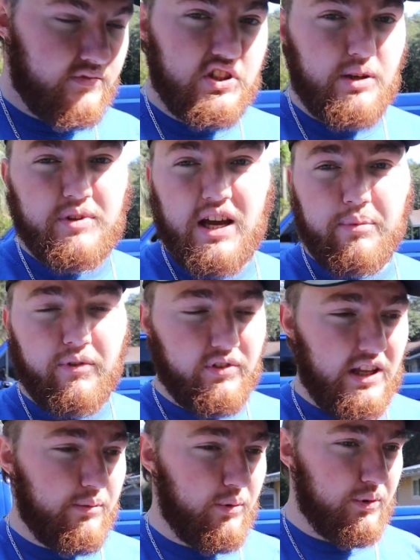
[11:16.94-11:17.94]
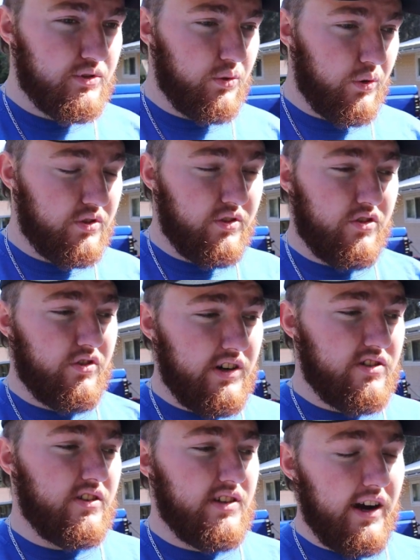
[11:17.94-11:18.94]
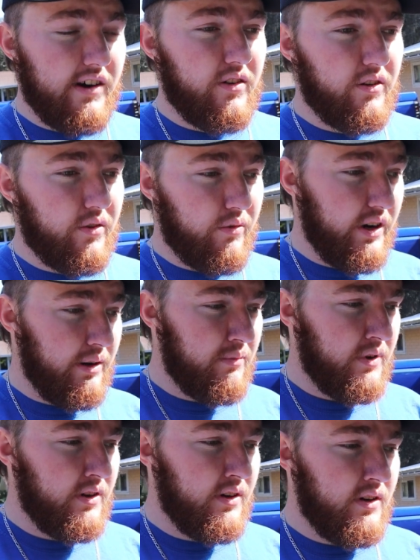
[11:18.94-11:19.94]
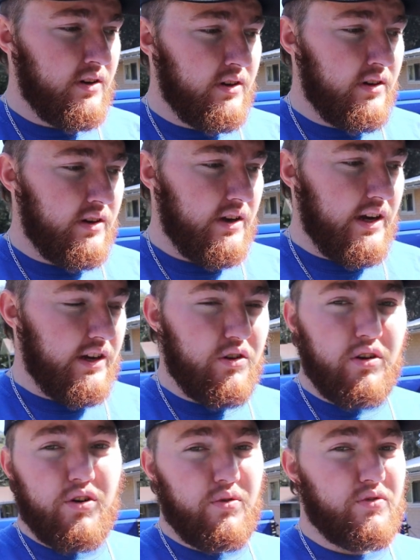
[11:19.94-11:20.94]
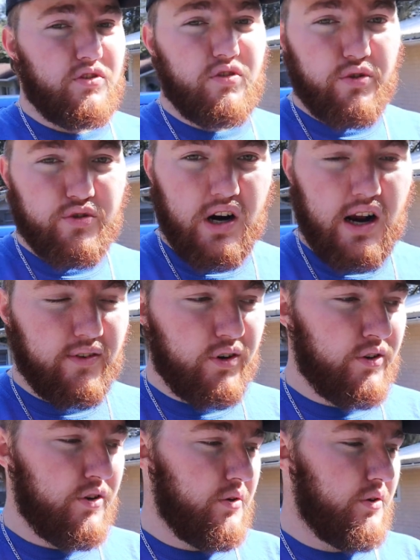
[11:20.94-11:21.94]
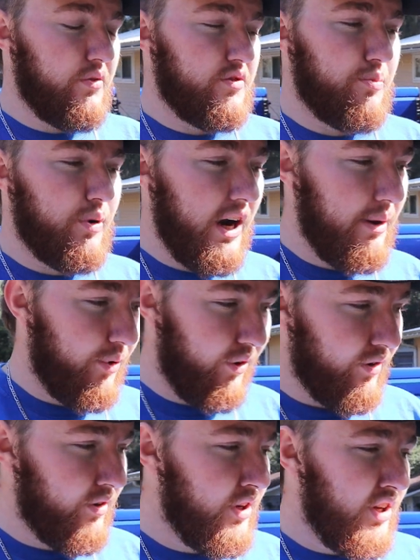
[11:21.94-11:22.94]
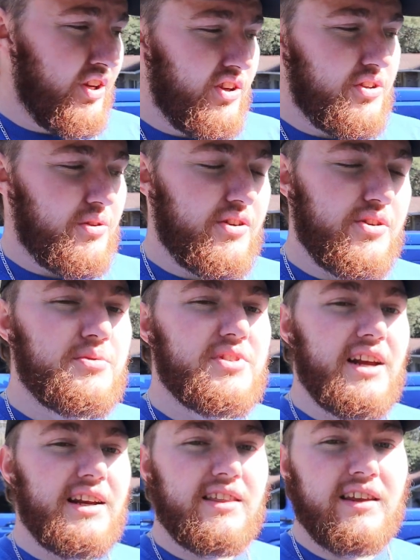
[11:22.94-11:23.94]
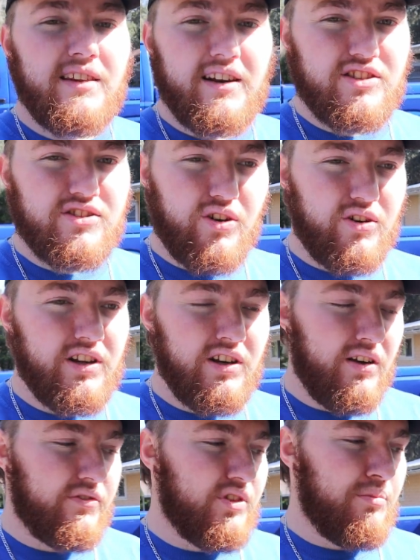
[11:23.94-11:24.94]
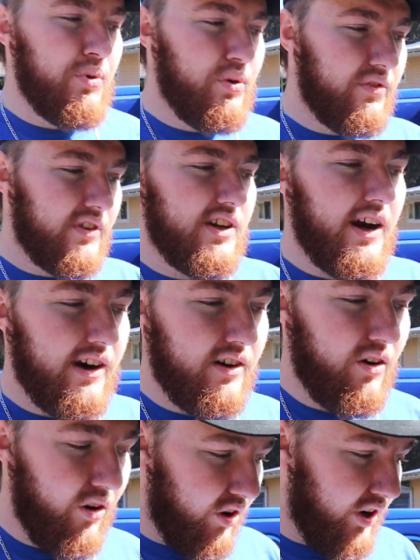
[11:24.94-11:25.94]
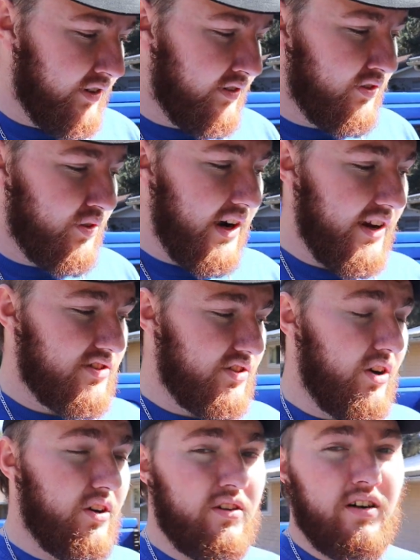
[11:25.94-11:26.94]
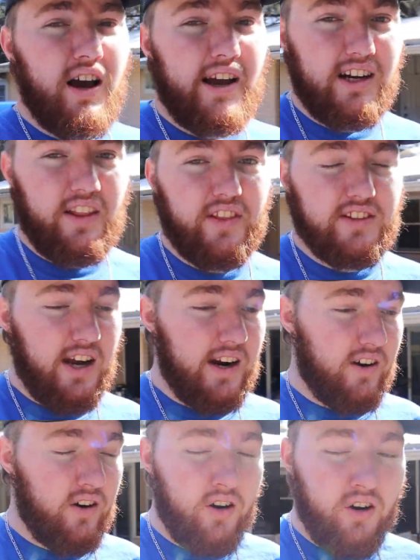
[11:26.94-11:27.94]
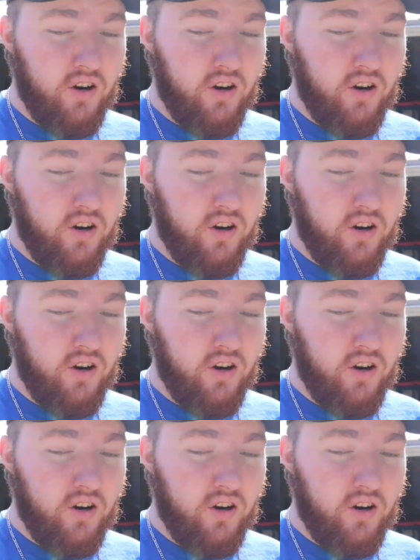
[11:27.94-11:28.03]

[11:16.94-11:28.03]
some type of flammable source to stretch the tire onto the rim. And you could use a screwdriver, you could use a pry bar. You could use anything that is sturdy enough to move the tire on. You guys saw, I got the tire